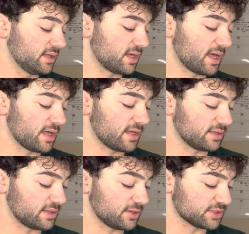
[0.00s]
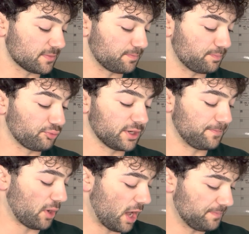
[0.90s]
There's a pretty
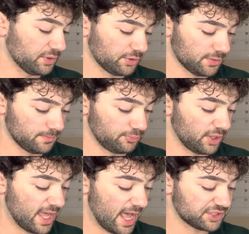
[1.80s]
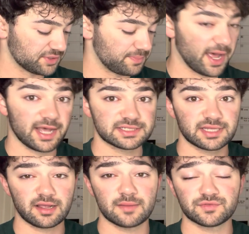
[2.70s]
popular play action pass
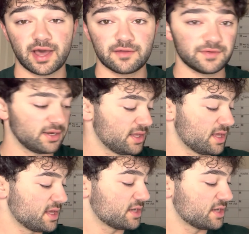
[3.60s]
that comes out of it.